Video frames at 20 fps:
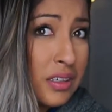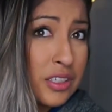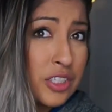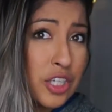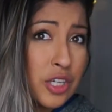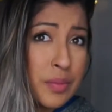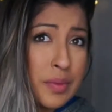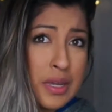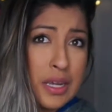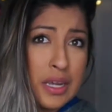
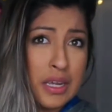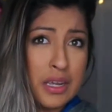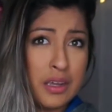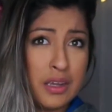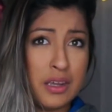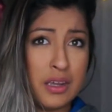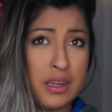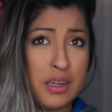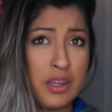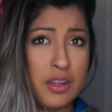Took me
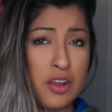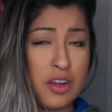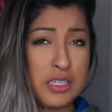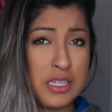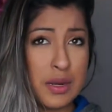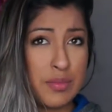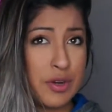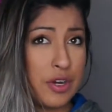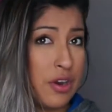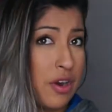a long
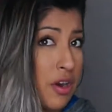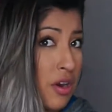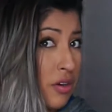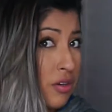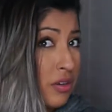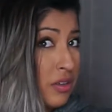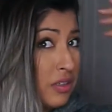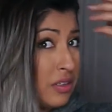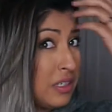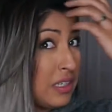time to grow.
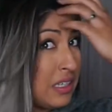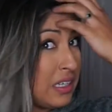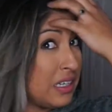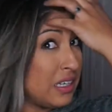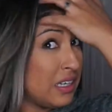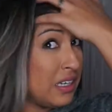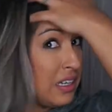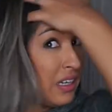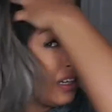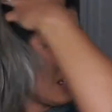
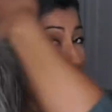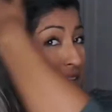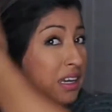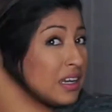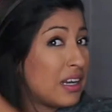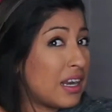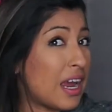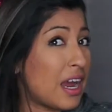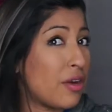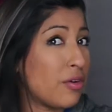
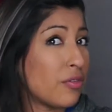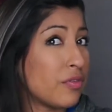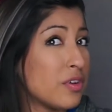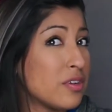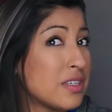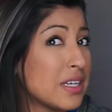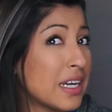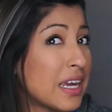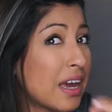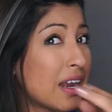I
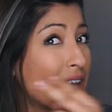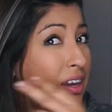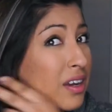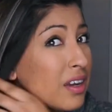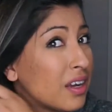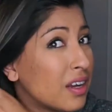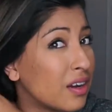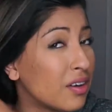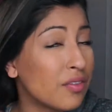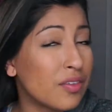refuse to cut it
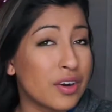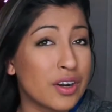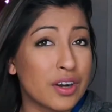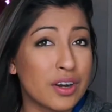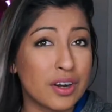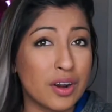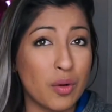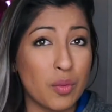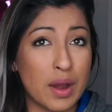for a